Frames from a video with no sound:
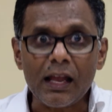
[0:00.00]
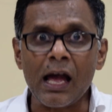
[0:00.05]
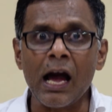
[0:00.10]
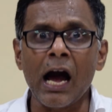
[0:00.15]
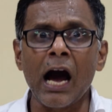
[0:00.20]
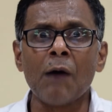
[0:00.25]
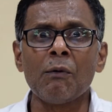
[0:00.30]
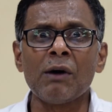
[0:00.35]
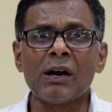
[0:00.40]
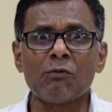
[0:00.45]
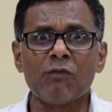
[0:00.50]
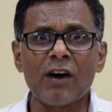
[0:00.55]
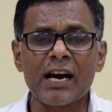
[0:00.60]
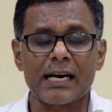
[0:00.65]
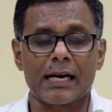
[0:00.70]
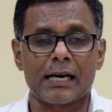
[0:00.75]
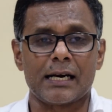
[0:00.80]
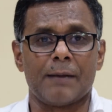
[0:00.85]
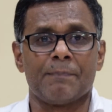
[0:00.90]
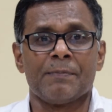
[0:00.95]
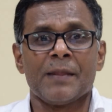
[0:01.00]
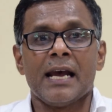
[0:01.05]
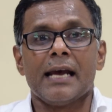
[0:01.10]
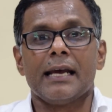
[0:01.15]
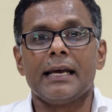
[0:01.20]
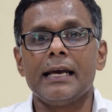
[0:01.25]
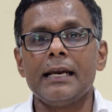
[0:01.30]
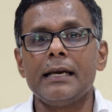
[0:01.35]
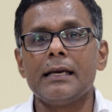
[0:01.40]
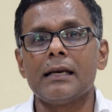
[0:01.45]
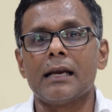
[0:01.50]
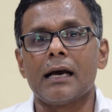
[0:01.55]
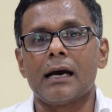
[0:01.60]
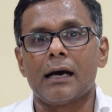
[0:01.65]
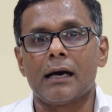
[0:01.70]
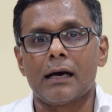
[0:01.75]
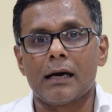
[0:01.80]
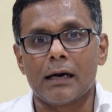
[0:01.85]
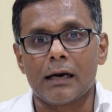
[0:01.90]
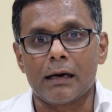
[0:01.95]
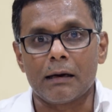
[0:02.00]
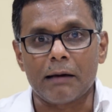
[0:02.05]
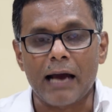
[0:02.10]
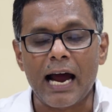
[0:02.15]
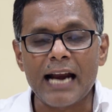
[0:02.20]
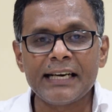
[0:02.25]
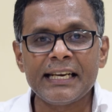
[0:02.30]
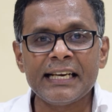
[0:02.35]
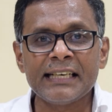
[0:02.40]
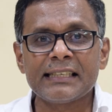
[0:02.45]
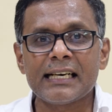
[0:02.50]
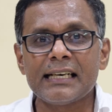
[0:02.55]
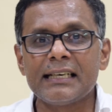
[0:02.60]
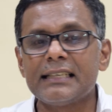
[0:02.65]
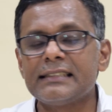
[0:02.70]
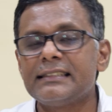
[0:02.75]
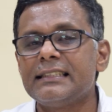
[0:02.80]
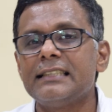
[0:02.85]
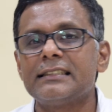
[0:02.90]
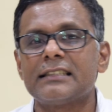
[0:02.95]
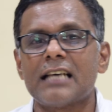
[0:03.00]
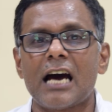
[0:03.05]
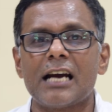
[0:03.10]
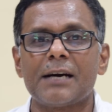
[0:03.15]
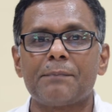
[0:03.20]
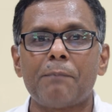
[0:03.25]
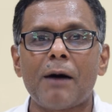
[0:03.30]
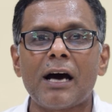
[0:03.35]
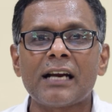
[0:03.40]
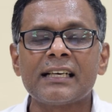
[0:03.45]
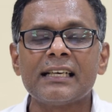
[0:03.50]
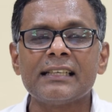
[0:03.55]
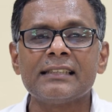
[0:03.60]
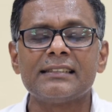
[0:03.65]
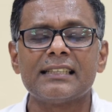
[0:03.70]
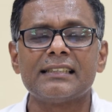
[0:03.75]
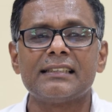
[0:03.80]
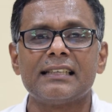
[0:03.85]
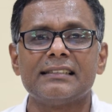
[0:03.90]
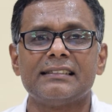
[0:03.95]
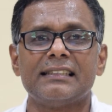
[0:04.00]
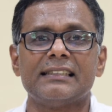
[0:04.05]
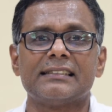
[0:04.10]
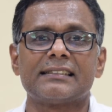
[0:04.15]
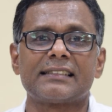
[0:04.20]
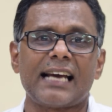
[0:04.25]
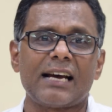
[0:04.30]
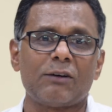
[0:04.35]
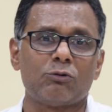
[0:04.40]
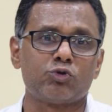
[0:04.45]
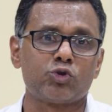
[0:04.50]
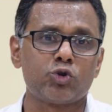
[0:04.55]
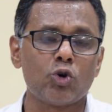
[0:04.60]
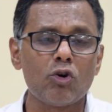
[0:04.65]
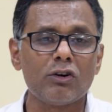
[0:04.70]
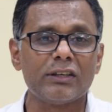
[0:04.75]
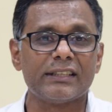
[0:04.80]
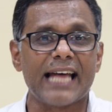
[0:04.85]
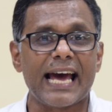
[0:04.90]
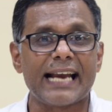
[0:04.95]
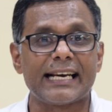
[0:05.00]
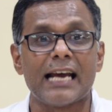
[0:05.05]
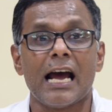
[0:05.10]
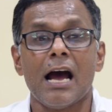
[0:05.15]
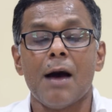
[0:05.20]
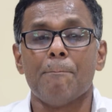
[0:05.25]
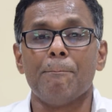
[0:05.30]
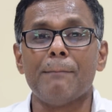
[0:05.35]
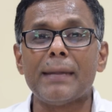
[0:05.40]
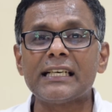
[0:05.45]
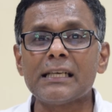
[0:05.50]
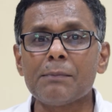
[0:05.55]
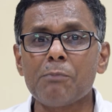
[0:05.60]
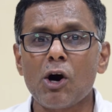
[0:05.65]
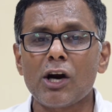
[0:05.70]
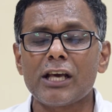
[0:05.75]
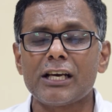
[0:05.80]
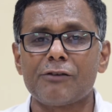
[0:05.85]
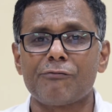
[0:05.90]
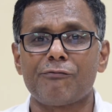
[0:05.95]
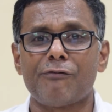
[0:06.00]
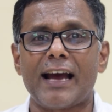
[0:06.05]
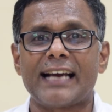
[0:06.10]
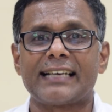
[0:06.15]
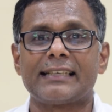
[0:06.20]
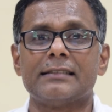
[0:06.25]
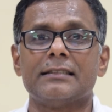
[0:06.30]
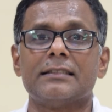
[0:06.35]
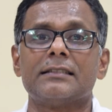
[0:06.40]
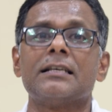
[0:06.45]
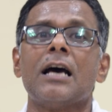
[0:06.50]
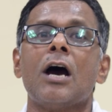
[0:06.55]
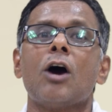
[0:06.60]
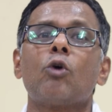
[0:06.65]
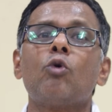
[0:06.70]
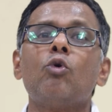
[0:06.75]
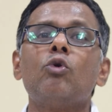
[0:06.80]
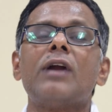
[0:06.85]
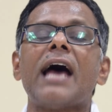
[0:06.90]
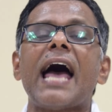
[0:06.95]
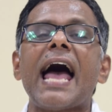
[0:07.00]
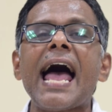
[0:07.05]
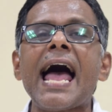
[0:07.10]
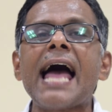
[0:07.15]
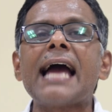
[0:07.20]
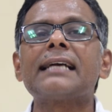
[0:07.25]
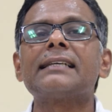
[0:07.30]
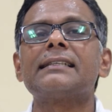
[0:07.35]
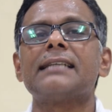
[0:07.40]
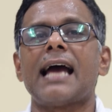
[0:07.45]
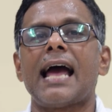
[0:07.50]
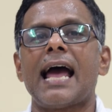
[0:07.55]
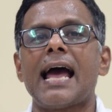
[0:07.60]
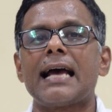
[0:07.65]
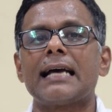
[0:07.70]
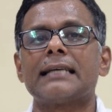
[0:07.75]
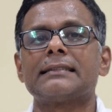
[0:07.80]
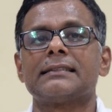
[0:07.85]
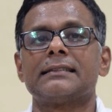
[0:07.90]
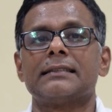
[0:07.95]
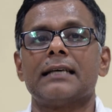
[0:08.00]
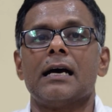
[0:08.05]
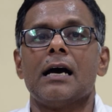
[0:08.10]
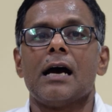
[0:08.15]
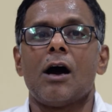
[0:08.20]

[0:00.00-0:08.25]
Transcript: Our work in Huntington disease and Parkinson's disease have shown that metabolic factors could act as